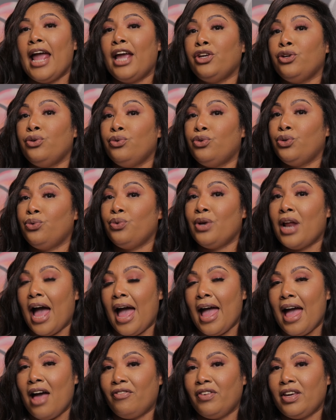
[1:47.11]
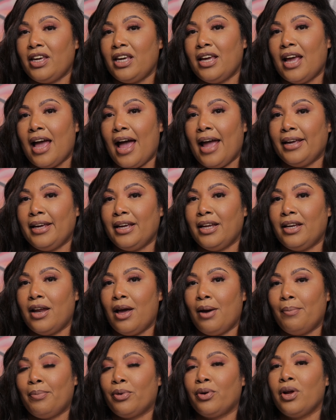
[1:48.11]
and you do not have an E I N
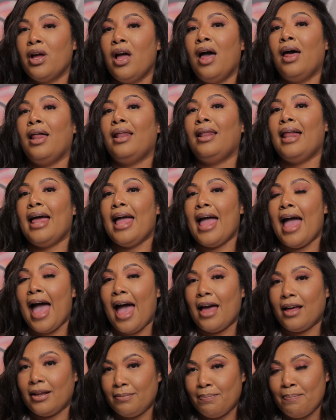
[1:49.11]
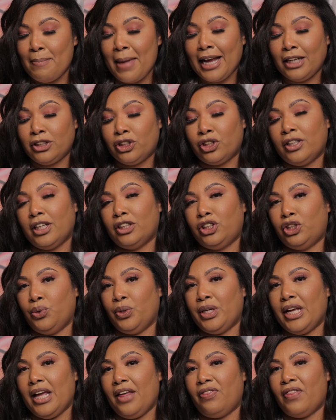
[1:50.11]
number, make sure that
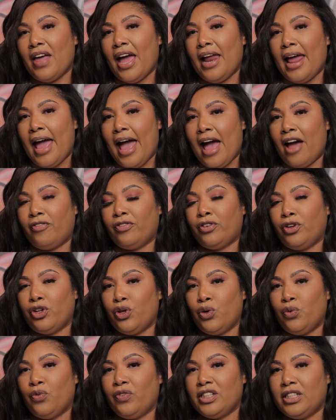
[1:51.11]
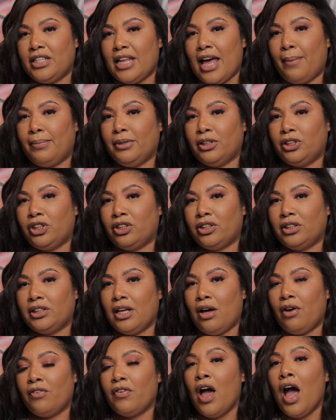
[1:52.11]
you get that after you've established
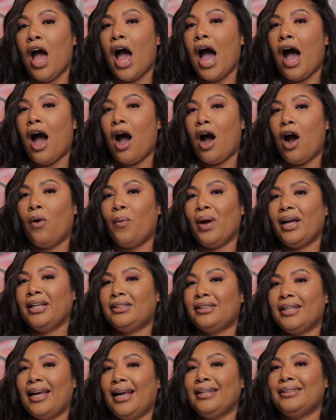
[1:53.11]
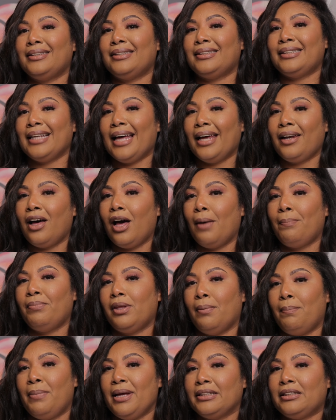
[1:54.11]
yourself. I always say set up
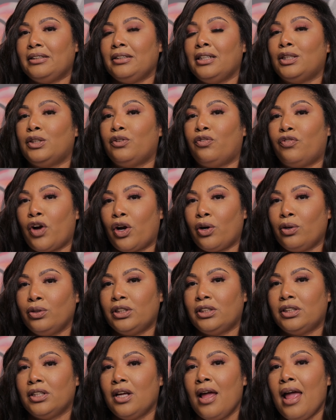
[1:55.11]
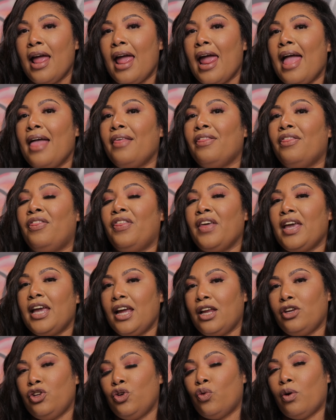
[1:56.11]
the business first and
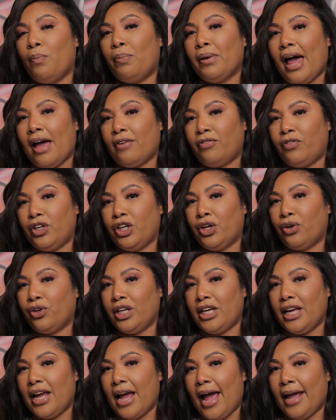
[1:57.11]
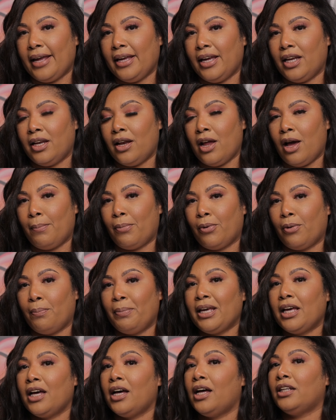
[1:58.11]
then you apply for your E I N number,
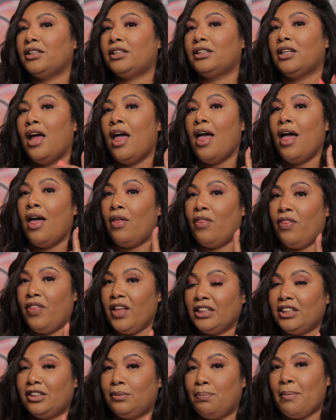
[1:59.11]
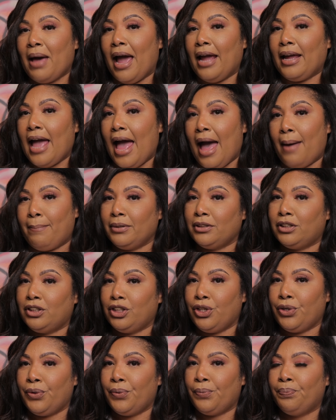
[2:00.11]
because this might happen
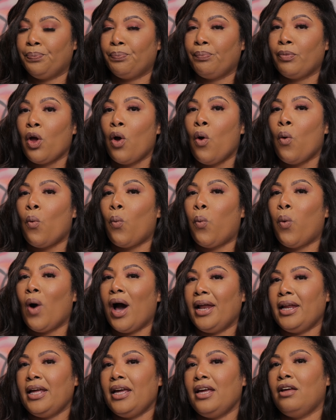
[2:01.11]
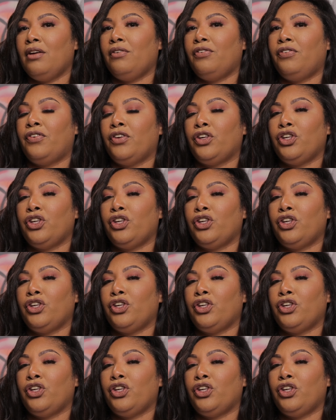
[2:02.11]
to you. What if